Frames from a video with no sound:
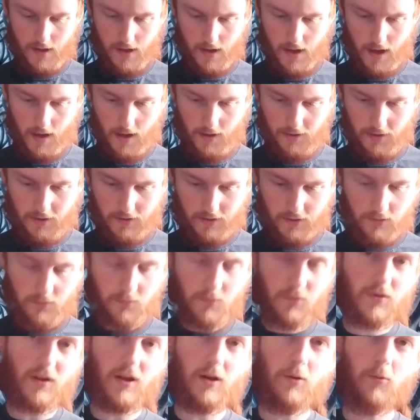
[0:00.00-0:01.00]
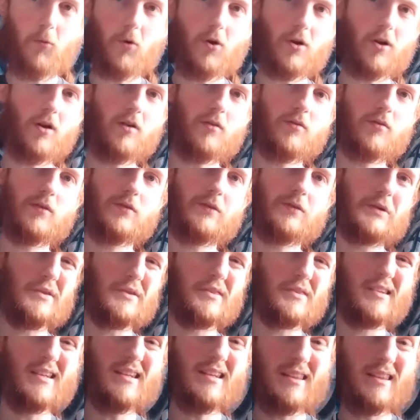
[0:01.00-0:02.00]
I think this was like one of, if
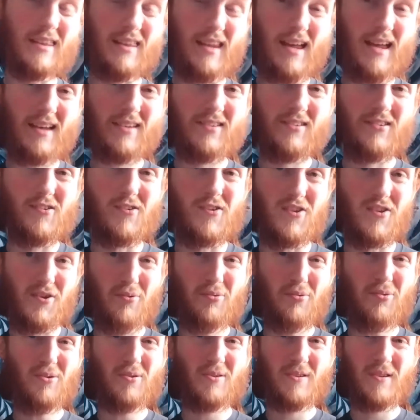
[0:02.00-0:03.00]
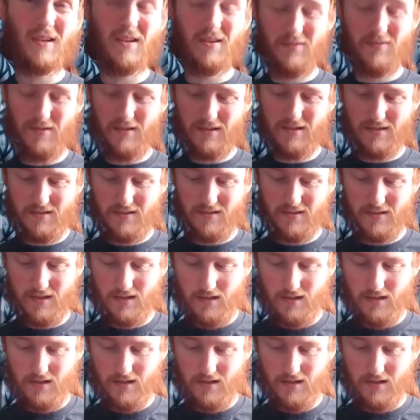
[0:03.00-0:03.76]
not the last duo attack figures.